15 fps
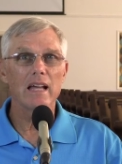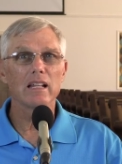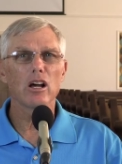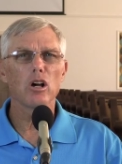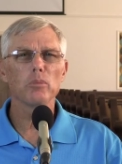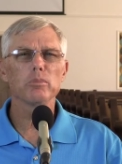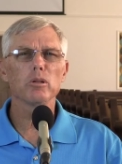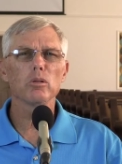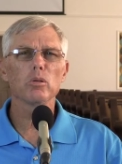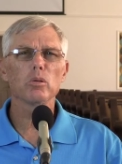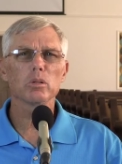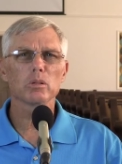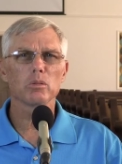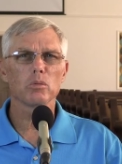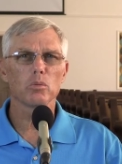And I hope the
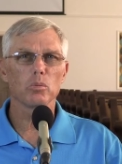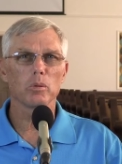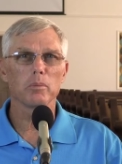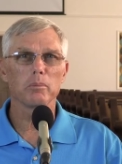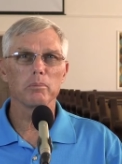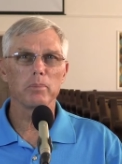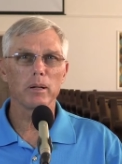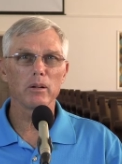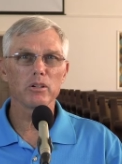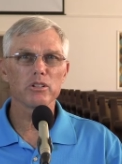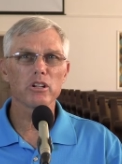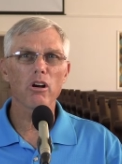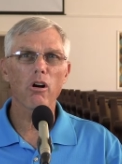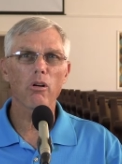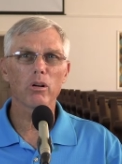Lord will
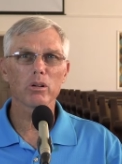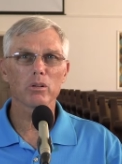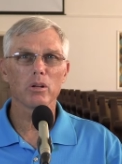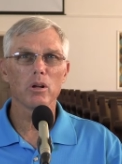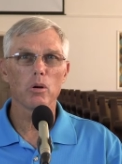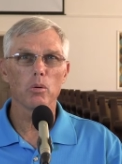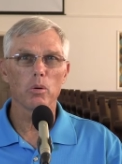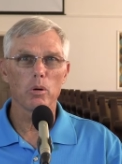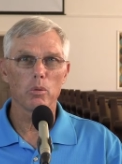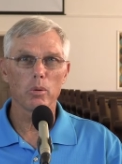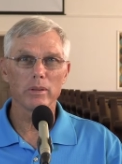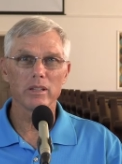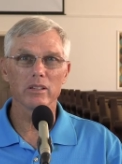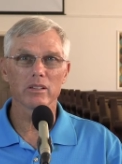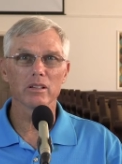pierce your heart
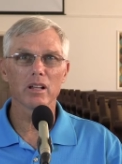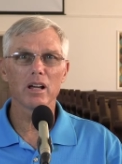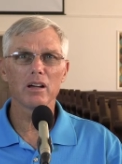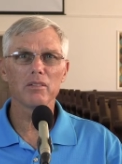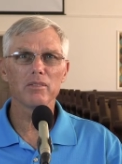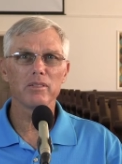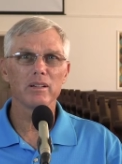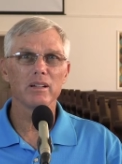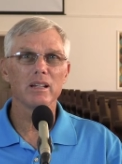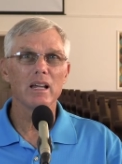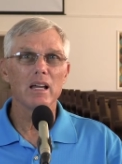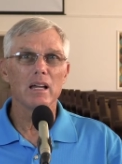with this love